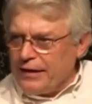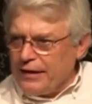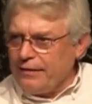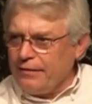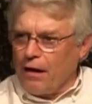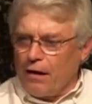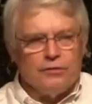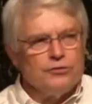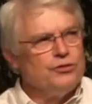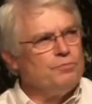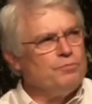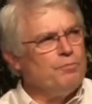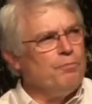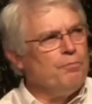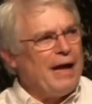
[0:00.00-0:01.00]
large
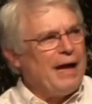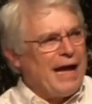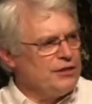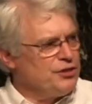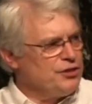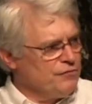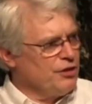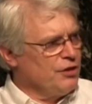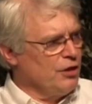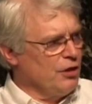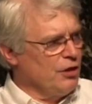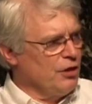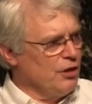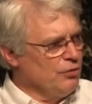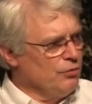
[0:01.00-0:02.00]
batch of the
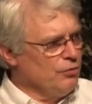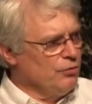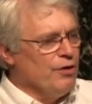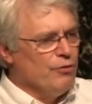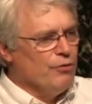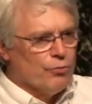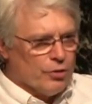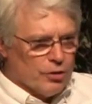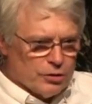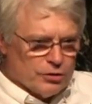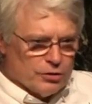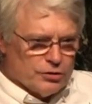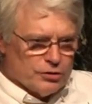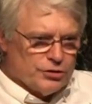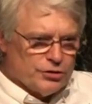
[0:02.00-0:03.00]
code that
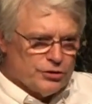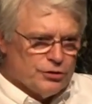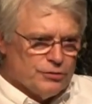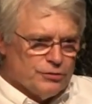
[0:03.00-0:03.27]
works.